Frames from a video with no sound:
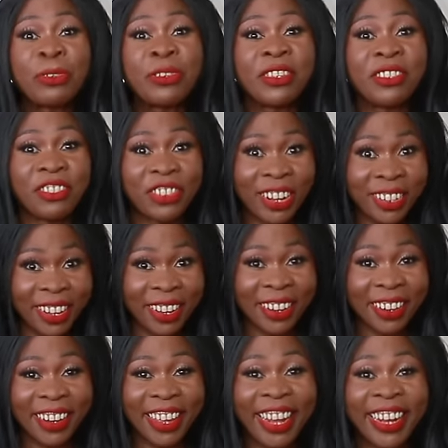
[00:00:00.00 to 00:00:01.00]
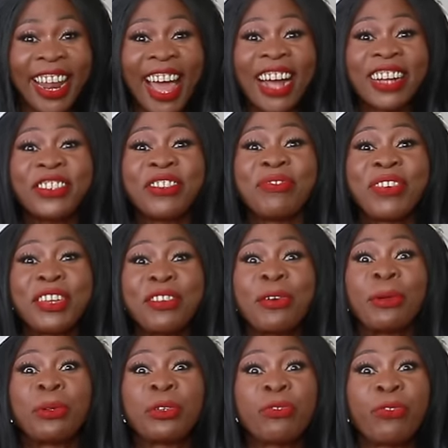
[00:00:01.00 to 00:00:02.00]
to this channel and activate
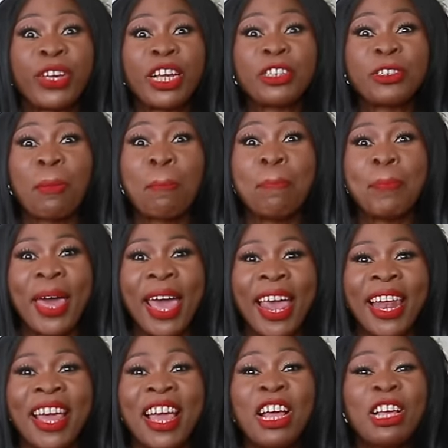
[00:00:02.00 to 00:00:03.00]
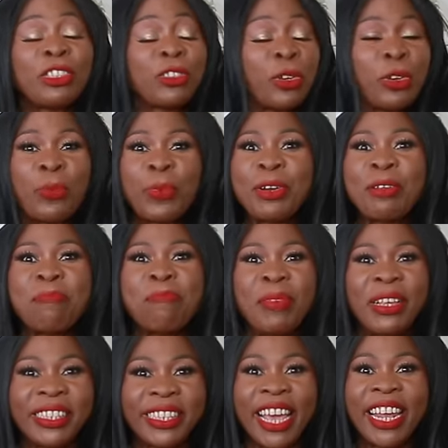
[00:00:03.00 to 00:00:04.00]
your notification bell so you wouldn't
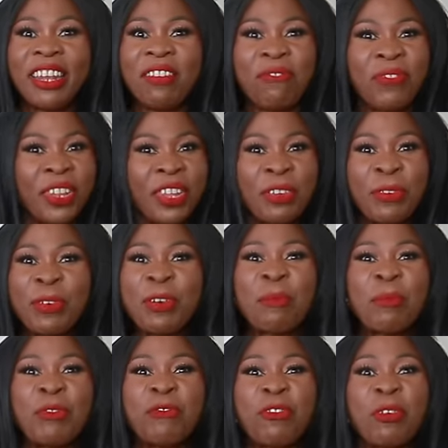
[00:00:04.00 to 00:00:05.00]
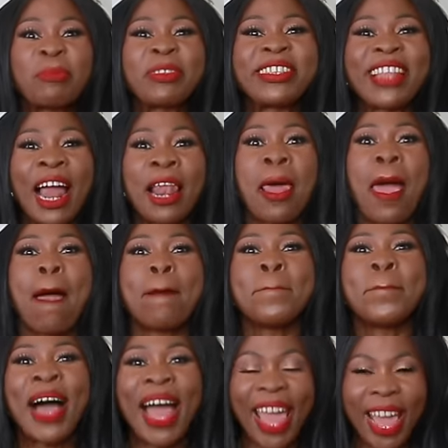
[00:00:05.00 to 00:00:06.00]
miss any video coming from Style
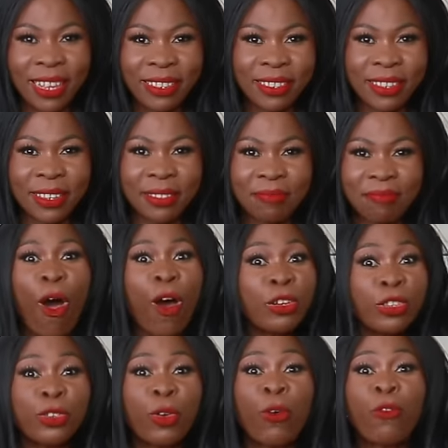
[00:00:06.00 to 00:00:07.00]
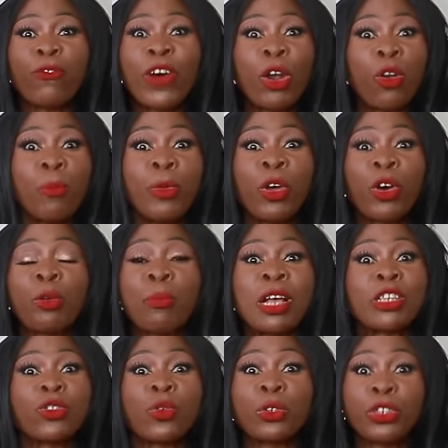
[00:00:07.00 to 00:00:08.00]
by Essie. Also, follow me on
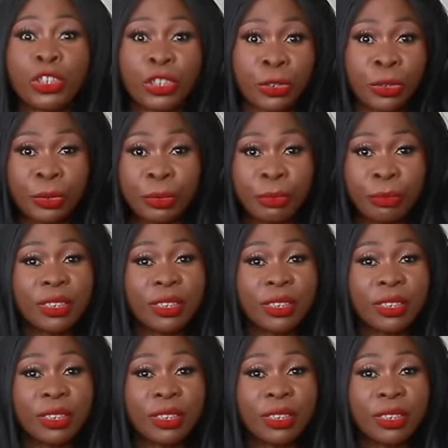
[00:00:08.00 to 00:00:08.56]
my social,